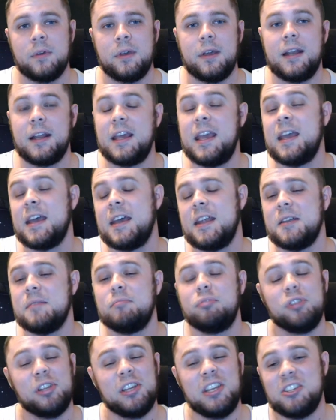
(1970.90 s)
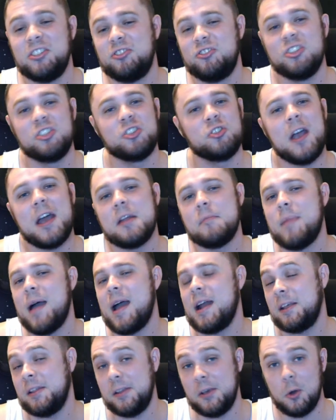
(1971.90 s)
And again, please just try to
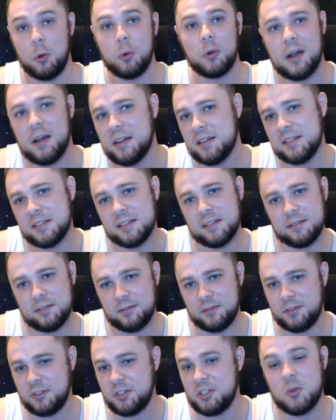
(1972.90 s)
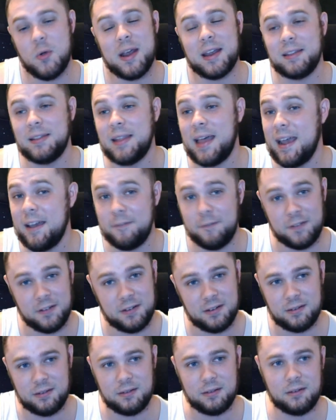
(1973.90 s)
Binding the Old Gods. Just so I can laugh.
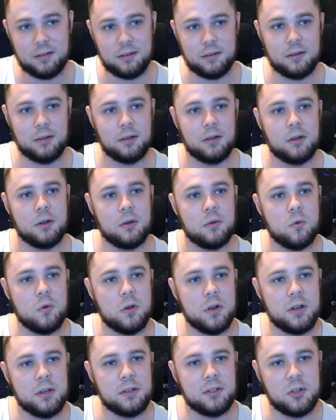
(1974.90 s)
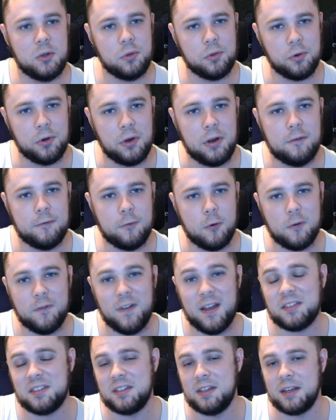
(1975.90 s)
1, 2, 3, 4,
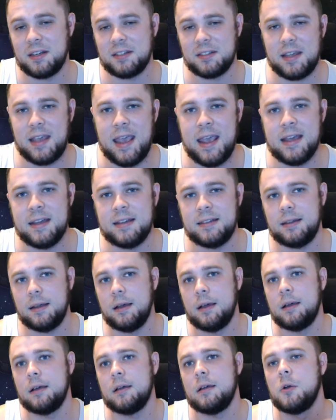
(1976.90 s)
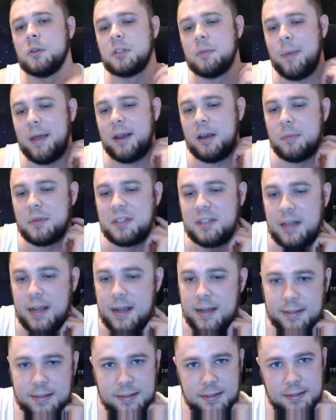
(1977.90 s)
5, 6. They can't ultimatum us
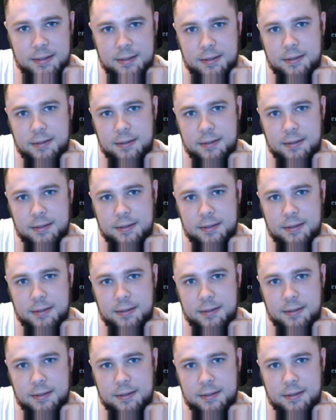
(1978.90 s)
yet.